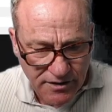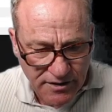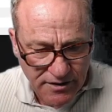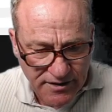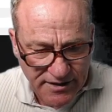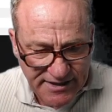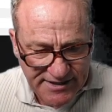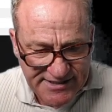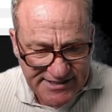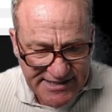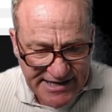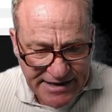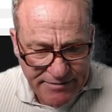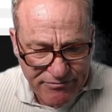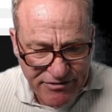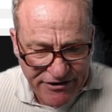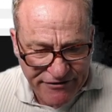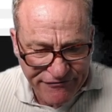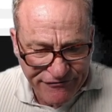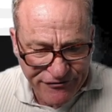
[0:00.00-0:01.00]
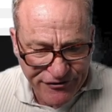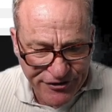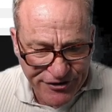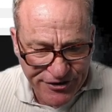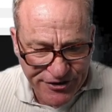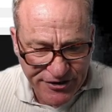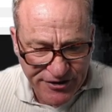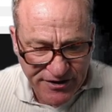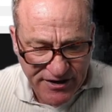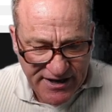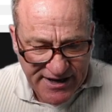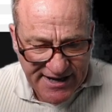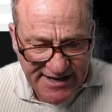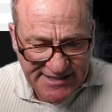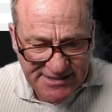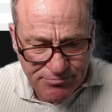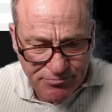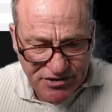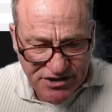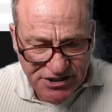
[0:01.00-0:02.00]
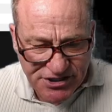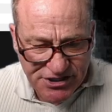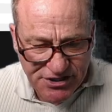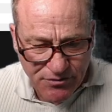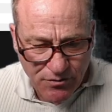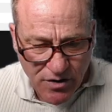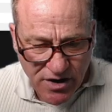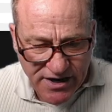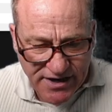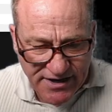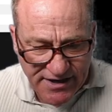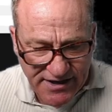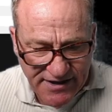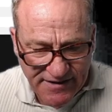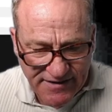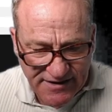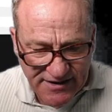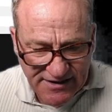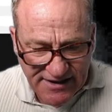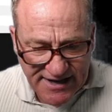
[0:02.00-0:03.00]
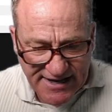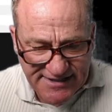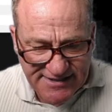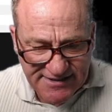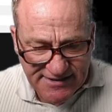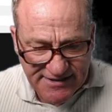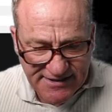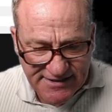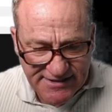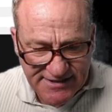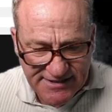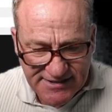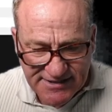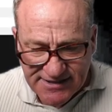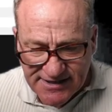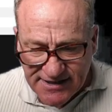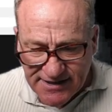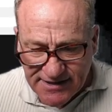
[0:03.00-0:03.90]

right, sidebar footer has BG white in the class list.